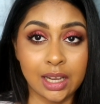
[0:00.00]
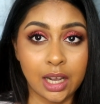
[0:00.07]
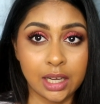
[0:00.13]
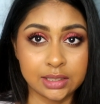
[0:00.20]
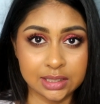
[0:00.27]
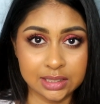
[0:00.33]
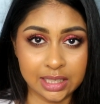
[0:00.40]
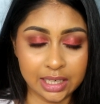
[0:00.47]
I
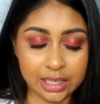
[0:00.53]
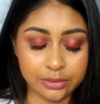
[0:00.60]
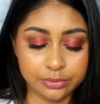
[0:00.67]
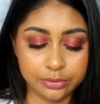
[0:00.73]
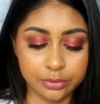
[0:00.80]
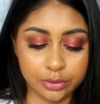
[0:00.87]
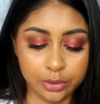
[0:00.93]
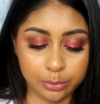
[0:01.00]
did get it
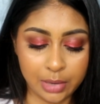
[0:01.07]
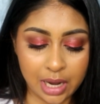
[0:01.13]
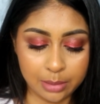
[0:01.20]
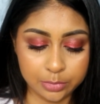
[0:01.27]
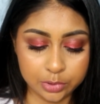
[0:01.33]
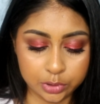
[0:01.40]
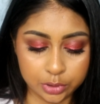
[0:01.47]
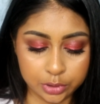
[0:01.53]
from
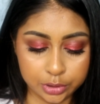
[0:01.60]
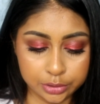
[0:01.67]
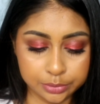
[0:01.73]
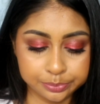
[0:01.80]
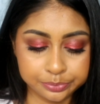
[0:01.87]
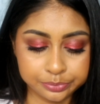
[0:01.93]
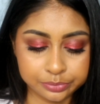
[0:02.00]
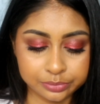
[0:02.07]

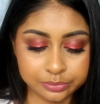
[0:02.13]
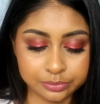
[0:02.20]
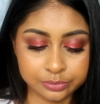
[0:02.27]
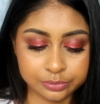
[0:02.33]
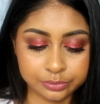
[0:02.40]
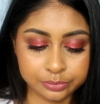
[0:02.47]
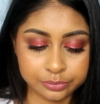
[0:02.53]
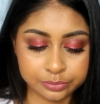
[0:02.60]
Amazon,
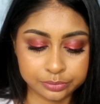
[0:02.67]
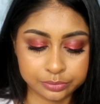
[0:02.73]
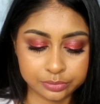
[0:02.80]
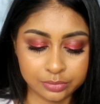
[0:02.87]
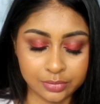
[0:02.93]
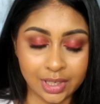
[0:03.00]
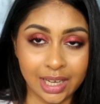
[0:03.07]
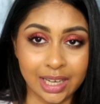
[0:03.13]

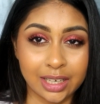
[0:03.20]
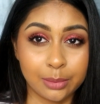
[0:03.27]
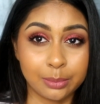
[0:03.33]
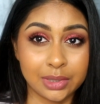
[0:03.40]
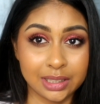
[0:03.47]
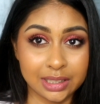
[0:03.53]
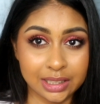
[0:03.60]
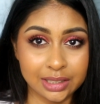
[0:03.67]
and I
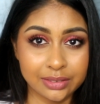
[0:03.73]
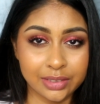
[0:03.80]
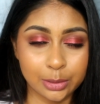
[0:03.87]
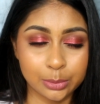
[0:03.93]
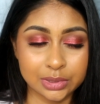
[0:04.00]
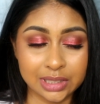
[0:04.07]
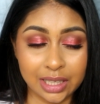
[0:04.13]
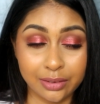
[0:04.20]
believe
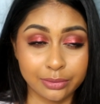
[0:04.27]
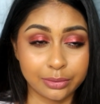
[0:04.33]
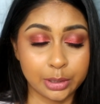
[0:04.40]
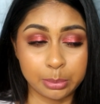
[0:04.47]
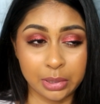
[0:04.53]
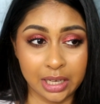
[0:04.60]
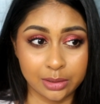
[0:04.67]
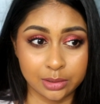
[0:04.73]
it was like
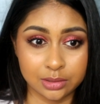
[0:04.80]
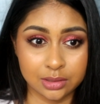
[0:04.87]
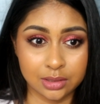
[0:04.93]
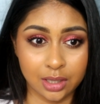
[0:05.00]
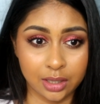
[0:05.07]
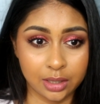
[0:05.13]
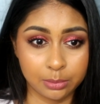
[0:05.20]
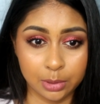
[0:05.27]
£3.
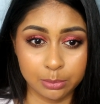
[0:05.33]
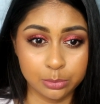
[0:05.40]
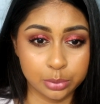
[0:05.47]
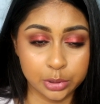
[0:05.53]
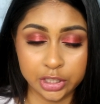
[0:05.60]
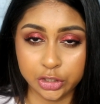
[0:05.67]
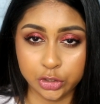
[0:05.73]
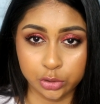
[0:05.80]
I'm
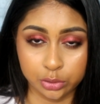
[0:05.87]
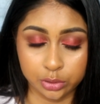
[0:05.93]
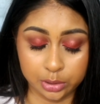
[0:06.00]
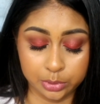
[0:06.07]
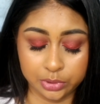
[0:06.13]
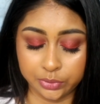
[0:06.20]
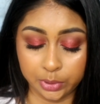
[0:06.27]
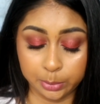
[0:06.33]
pretty sure it
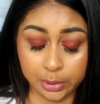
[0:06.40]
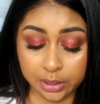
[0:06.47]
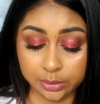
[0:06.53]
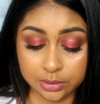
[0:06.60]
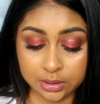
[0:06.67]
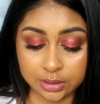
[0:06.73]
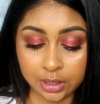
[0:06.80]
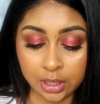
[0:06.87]
was
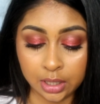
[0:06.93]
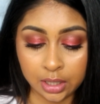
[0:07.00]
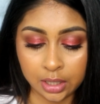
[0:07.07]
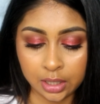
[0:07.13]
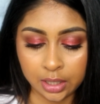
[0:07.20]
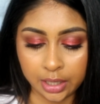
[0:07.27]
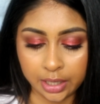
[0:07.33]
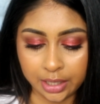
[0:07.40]
£3.
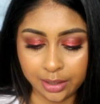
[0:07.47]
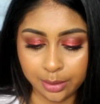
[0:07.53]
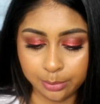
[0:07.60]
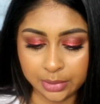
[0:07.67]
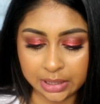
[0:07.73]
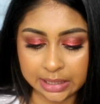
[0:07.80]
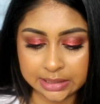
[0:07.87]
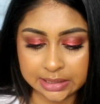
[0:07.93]

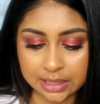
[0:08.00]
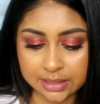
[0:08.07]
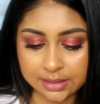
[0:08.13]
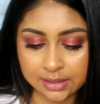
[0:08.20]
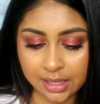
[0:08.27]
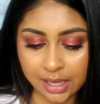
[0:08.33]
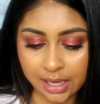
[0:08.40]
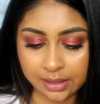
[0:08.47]
It does
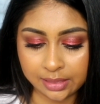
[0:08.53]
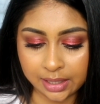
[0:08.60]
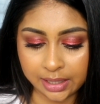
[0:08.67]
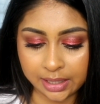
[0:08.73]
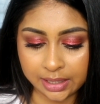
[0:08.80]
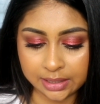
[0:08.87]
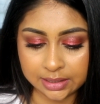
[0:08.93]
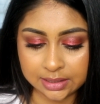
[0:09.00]
say
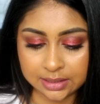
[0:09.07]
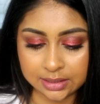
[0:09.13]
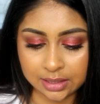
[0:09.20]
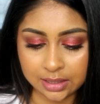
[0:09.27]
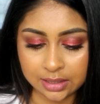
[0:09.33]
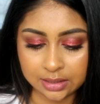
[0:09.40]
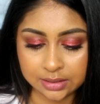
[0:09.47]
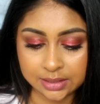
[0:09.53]
that it's
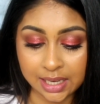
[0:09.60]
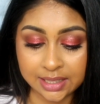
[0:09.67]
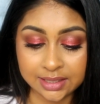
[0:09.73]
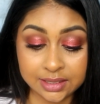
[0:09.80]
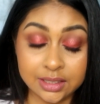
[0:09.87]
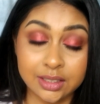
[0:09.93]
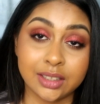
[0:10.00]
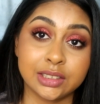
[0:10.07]

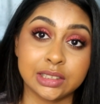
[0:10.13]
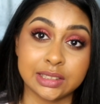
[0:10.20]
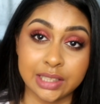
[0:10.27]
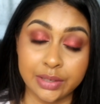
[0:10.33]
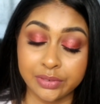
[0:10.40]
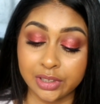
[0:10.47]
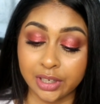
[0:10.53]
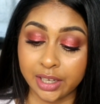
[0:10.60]
tested under
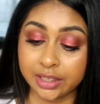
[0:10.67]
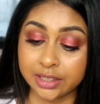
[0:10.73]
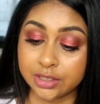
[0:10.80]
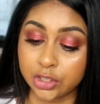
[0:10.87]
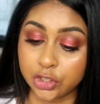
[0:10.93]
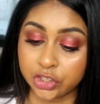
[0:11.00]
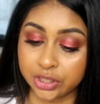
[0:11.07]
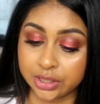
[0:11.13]
7 light
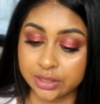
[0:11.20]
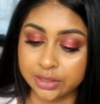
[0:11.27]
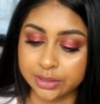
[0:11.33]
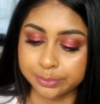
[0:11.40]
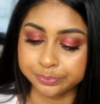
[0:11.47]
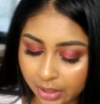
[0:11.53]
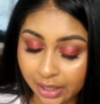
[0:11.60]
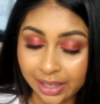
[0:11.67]

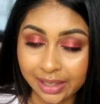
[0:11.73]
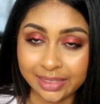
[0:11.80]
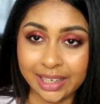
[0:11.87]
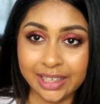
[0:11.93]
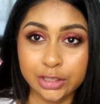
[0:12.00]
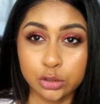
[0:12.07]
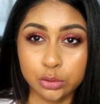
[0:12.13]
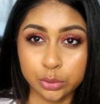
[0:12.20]
conditions,
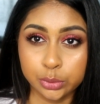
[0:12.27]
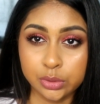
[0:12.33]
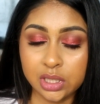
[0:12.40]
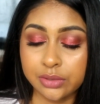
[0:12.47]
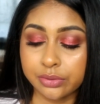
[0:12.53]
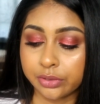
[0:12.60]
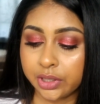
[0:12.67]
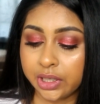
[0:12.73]
that it's
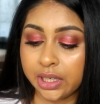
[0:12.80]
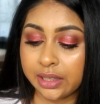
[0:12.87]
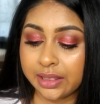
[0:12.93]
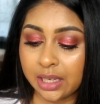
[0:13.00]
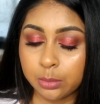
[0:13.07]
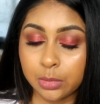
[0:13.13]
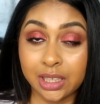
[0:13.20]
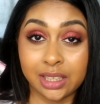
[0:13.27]
cruelty free.
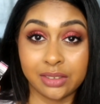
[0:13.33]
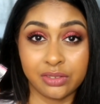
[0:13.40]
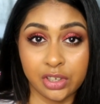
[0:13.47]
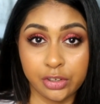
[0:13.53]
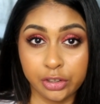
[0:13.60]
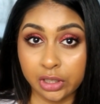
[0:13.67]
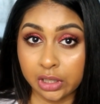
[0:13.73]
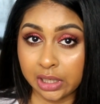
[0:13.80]
They make it
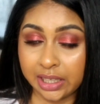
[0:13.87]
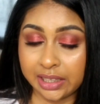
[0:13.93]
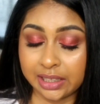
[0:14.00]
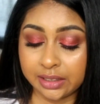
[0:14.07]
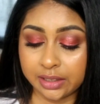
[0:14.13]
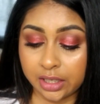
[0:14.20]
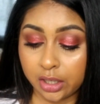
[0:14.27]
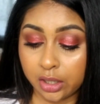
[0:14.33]
very clear
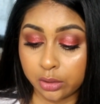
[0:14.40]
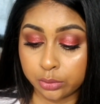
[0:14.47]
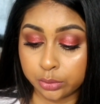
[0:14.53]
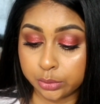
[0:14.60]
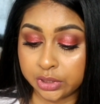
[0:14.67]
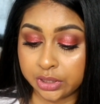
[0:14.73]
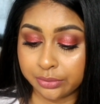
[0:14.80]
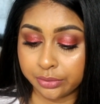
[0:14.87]
that they are
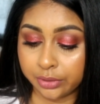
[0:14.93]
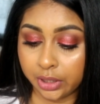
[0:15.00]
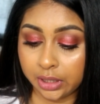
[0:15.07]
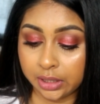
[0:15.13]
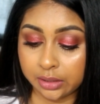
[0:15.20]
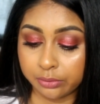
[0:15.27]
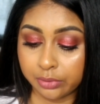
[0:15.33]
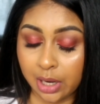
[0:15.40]
cruelty
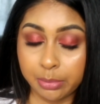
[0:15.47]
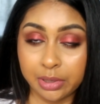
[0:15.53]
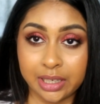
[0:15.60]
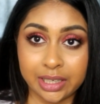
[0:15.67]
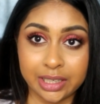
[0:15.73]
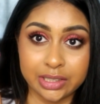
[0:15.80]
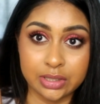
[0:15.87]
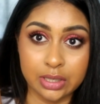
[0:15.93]
free. The
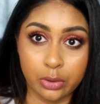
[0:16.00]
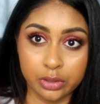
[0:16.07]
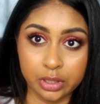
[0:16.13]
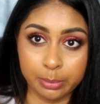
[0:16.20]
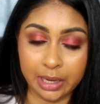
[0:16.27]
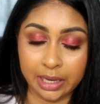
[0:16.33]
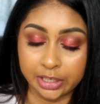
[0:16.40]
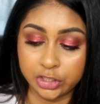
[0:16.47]
rabbit is on
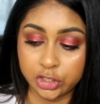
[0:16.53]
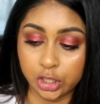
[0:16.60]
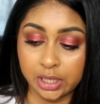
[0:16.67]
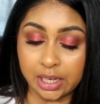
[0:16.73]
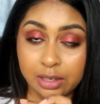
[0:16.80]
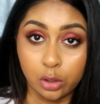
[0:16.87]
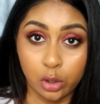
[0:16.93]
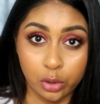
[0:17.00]
the
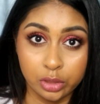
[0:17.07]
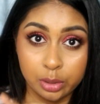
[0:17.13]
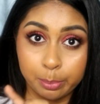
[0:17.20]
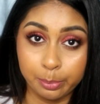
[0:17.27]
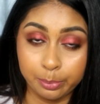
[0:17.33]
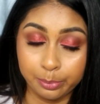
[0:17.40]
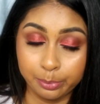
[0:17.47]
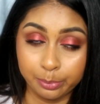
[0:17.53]
packaging and on
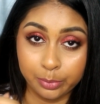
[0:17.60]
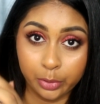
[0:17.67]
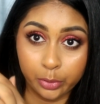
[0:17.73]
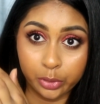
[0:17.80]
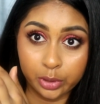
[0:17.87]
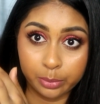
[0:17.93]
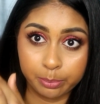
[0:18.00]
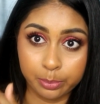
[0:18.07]

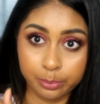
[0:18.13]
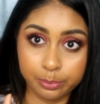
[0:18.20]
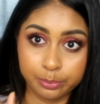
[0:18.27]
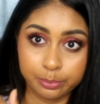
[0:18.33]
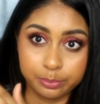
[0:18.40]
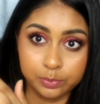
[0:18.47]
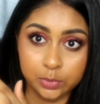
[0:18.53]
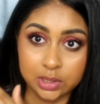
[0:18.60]
the
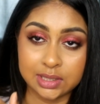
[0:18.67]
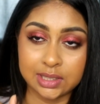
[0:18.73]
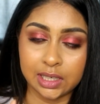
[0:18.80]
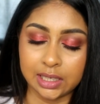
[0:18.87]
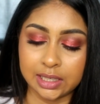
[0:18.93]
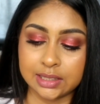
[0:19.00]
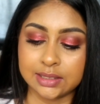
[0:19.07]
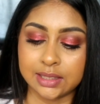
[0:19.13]

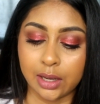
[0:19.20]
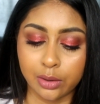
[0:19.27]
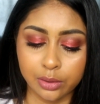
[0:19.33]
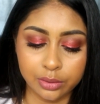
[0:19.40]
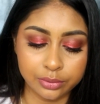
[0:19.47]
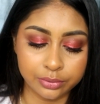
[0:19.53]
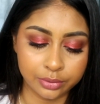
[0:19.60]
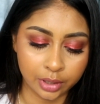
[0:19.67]
concealer
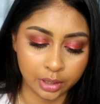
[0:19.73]
itself.